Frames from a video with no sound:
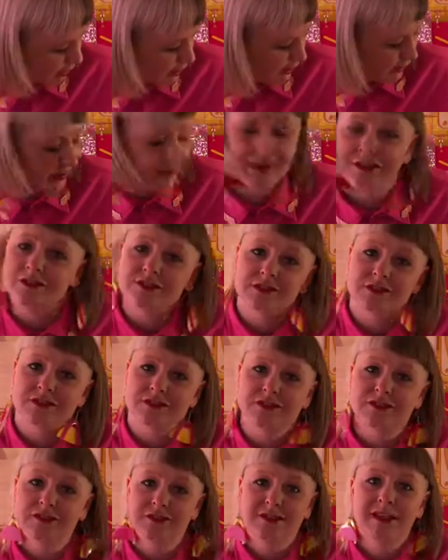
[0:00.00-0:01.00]
park is
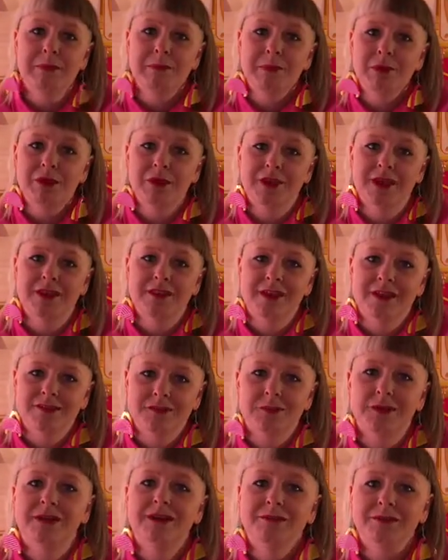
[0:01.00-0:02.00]
just the zip pocket.
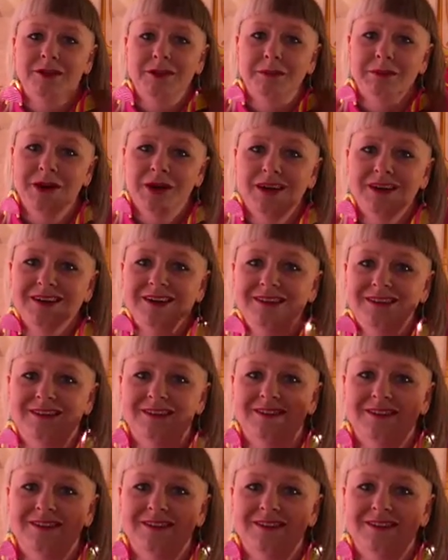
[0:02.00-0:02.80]
That's where I'm going to park,